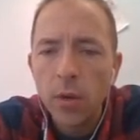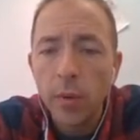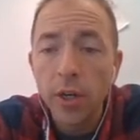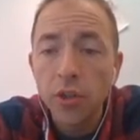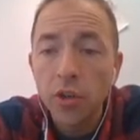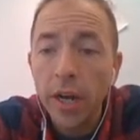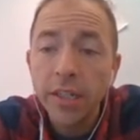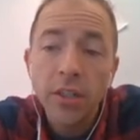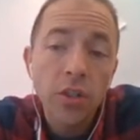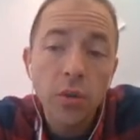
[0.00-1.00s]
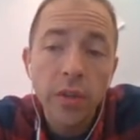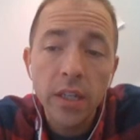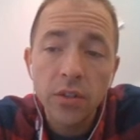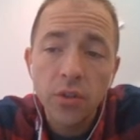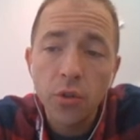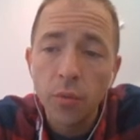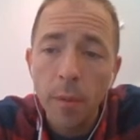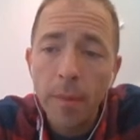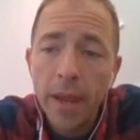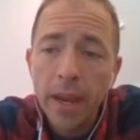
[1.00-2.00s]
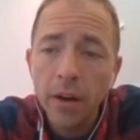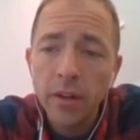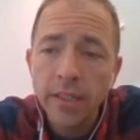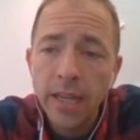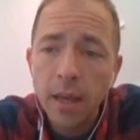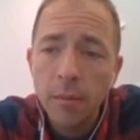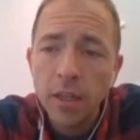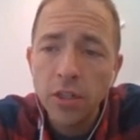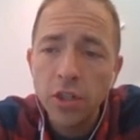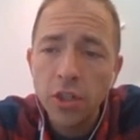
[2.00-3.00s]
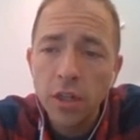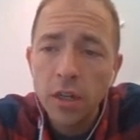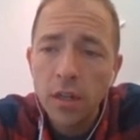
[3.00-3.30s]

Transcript: We are trying to do this to repair damage.